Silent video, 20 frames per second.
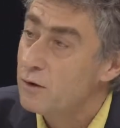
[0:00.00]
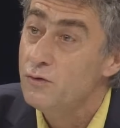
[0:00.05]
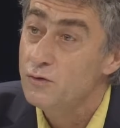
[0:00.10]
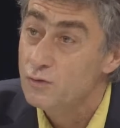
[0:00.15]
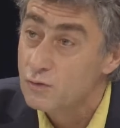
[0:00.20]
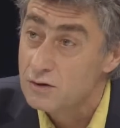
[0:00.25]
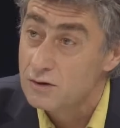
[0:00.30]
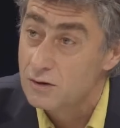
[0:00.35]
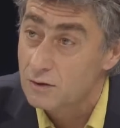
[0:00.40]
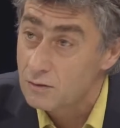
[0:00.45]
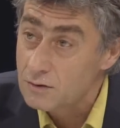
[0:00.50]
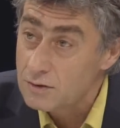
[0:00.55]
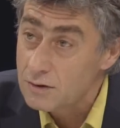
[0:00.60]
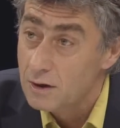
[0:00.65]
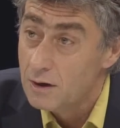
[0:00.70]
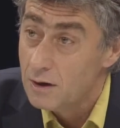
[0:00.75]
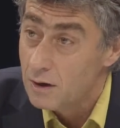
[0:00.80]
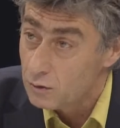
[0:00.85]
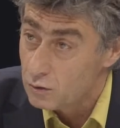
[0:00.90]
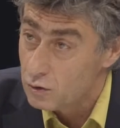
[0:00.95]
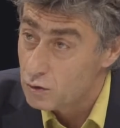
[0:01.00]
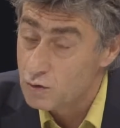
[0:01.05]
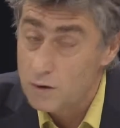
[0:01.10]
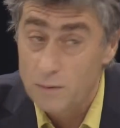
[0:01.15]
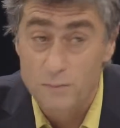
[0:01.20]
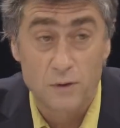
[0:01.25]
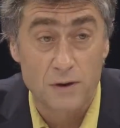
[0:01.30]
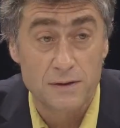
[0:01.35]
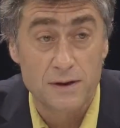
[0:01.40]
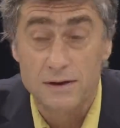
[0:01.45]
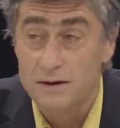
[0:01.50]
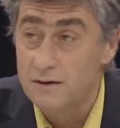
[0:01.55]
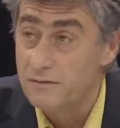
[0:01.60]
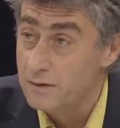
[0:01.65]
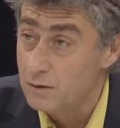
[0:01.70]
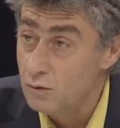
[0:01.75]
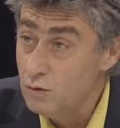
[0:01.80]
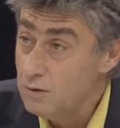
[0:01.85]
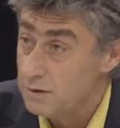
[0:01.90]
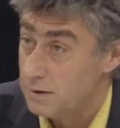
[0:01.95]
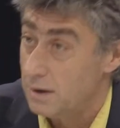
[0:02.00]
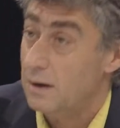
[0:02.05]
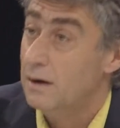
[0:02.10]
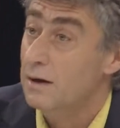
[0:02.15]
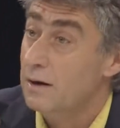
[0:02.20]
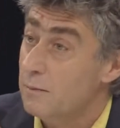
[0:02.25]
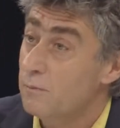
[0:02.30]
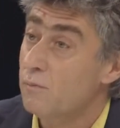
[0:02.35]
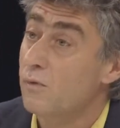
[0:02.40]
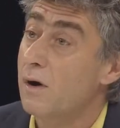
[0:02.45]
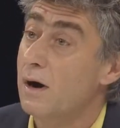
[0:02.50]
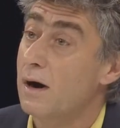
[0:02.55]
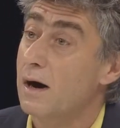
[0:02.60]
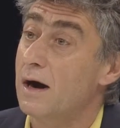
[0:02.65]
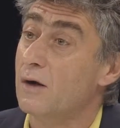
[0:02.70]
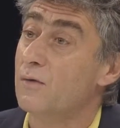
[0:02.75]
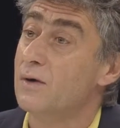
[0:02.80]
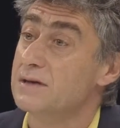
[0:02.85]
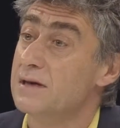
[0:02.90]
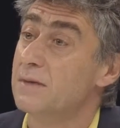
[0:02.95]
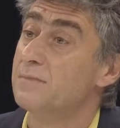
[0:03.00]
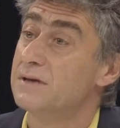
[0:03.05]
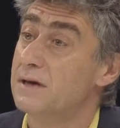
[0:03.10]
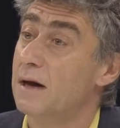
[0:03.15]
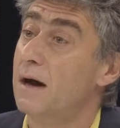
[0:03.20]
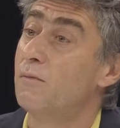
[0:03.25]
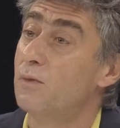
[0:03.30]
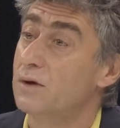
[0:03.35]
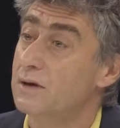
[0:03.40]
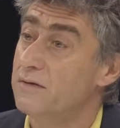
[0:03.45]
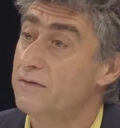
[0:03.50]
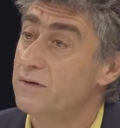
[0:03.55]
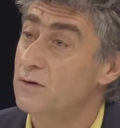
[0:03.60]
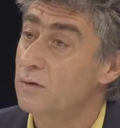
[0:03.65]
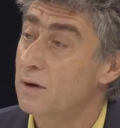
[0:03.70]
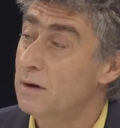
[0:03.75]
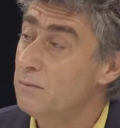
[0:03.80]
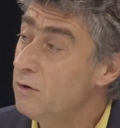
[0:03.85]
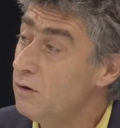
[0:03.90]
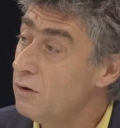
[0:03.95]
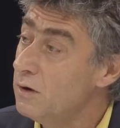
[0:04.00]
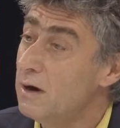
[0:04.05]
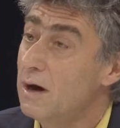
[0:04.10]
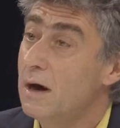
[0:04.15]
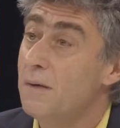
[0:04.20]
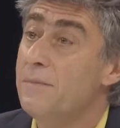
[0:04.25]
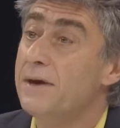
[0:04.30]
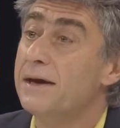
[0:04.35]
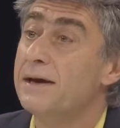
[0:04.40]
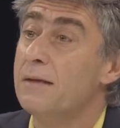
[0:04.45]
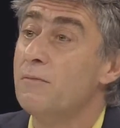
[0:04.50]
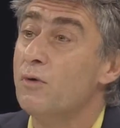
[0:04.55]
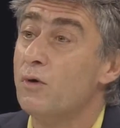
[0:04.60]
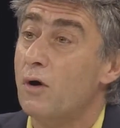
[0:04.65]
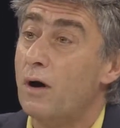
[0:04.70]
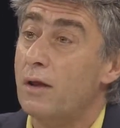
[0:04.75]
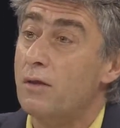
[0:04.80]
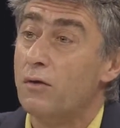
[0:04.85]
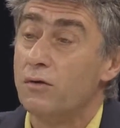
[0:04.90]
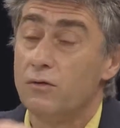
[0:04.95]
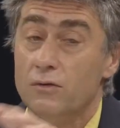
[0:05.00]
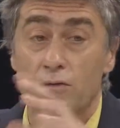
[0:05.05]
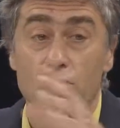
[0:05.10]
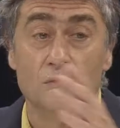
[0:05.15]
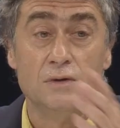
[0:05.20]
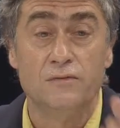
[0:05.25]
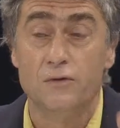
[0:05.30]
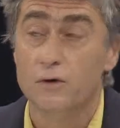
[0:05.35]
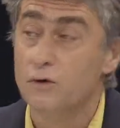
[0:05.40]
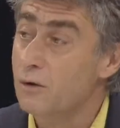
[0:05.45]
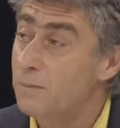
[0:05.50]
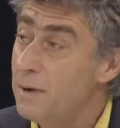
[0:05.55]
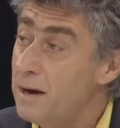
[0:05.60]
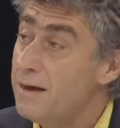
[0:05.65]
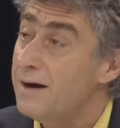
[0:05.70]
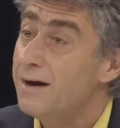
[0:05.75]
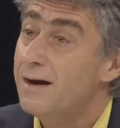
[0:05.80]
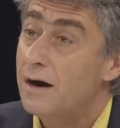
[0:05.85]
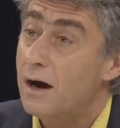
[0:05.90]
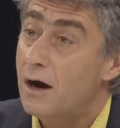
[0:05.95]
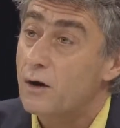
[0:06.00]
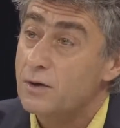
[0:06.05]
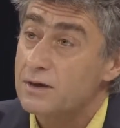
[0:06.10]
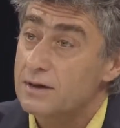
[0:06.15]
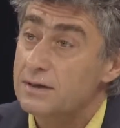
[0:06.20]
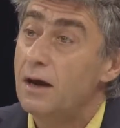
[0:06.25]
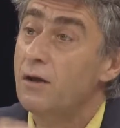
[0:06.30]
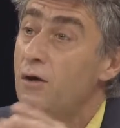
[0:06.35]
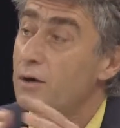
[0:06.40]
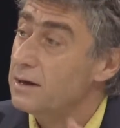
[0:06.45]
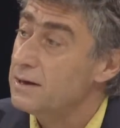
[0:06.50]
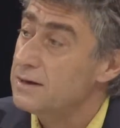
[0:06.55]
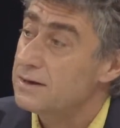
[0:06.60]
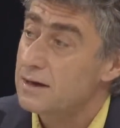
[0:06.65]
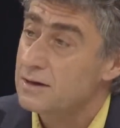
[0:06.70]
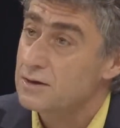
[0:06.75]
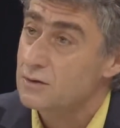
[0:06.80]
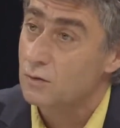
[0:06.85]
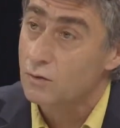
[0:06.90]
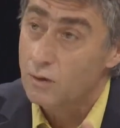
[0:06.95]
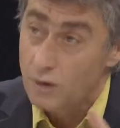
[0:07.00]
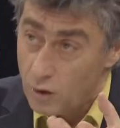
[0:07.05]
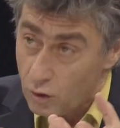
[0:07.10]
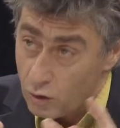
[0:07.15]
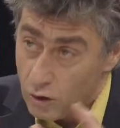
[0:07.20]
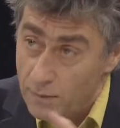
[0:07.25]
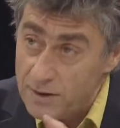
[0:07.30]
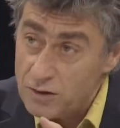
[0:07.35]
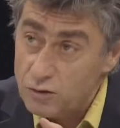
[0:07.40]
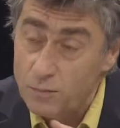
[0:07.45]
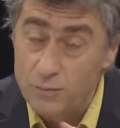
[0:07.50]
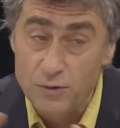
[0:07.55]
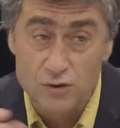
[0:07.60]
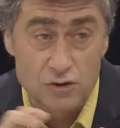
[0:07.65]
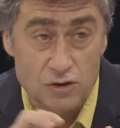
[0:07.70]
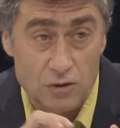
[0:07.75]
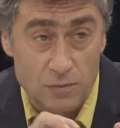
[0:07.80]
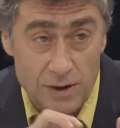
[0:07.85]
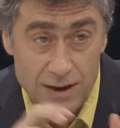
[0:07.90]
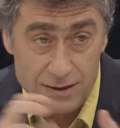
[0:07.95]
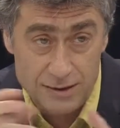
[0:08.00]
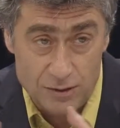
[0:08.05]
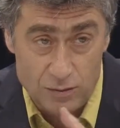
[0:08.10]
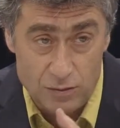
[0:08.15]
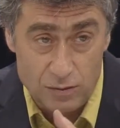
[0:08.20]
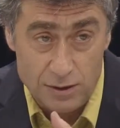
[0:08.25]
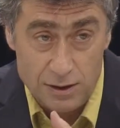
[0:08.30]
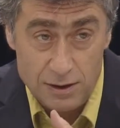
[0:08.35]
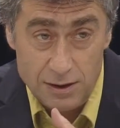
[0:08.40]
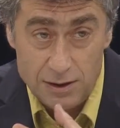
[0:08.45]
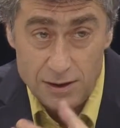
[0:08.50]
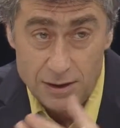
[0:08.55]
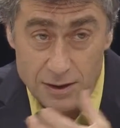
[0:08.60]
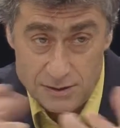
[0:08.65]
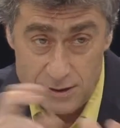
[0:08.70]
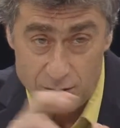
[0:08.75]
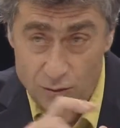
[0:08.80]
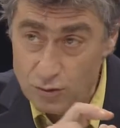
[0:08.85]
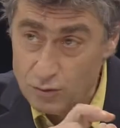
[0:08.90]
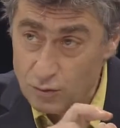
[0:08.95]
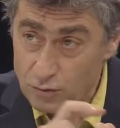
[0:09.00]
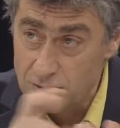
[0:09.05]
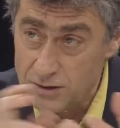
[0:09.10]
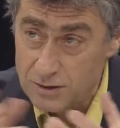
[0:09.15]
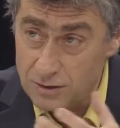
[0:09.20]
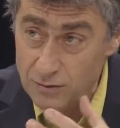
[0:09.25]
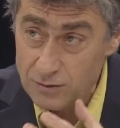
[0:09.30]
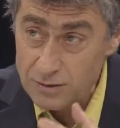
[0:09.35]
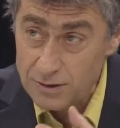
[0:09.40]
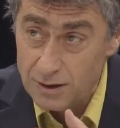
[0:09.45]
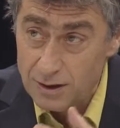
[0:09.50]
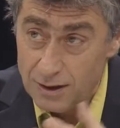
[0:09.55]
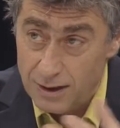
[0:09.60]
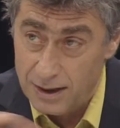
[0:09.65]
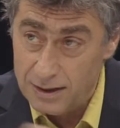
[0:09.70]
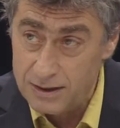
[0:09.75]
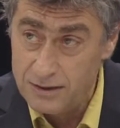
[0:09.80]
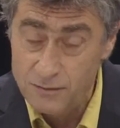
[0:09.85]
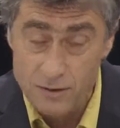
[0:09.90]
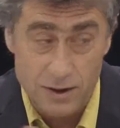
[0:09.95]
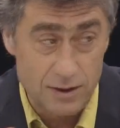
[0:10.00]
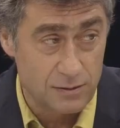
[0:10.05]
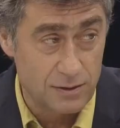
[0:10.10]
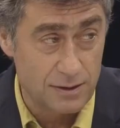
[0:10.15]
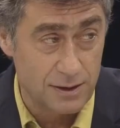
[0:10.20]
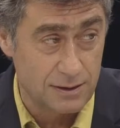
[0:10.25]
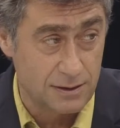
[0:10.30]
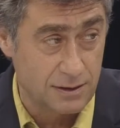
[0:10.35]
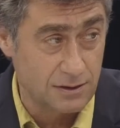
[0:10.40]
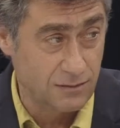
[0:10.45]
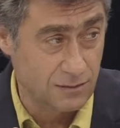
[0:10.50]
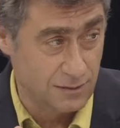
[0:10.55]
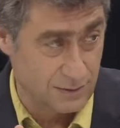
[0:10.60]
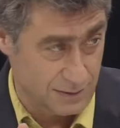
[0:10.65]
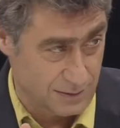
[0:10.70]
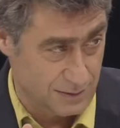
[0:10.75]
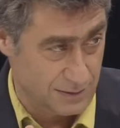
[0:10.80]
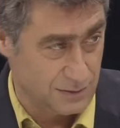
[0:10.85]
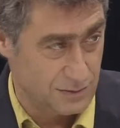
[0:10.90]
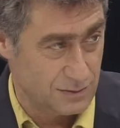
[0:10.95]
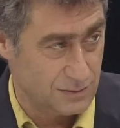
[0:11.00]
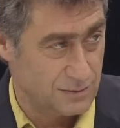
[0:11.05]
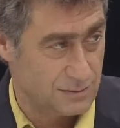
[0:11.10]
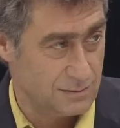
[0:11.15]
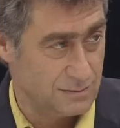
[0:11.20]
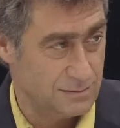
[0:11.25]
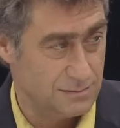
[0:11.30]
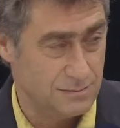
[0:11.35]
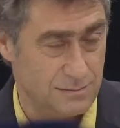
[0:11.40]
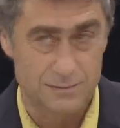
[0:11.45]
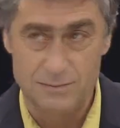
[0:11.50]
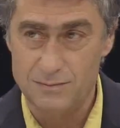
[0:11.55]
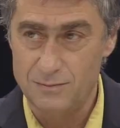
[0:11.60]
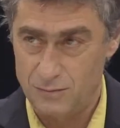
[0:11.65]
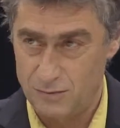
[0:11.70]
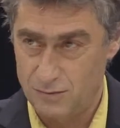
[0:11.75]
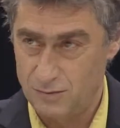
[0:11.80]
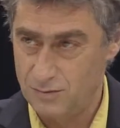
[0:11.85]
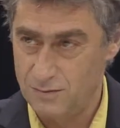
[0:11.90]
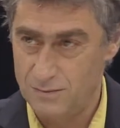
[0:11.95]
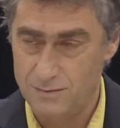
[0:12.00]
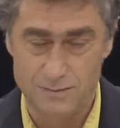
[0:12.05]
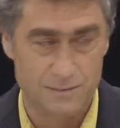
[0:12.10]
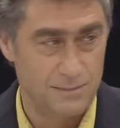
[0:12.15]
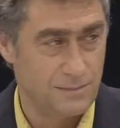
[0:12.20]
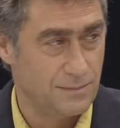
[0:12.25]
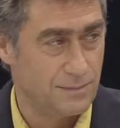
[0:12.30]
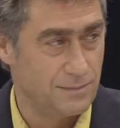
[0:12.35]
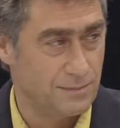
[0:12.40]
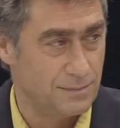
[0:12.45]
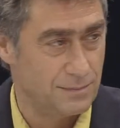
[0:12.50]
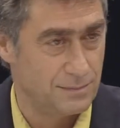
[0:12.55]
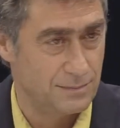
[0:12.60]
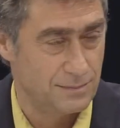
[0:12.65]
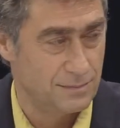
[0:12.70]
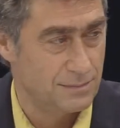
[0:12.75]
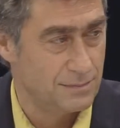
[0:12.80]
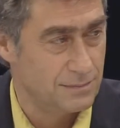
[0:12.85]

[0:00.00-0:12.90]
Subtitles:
point of view, it's not just about technological progress. You have to have meaning. What does it mean for me as an individual, but also what does it mean for the organization? How can we articulate this sense of meaning?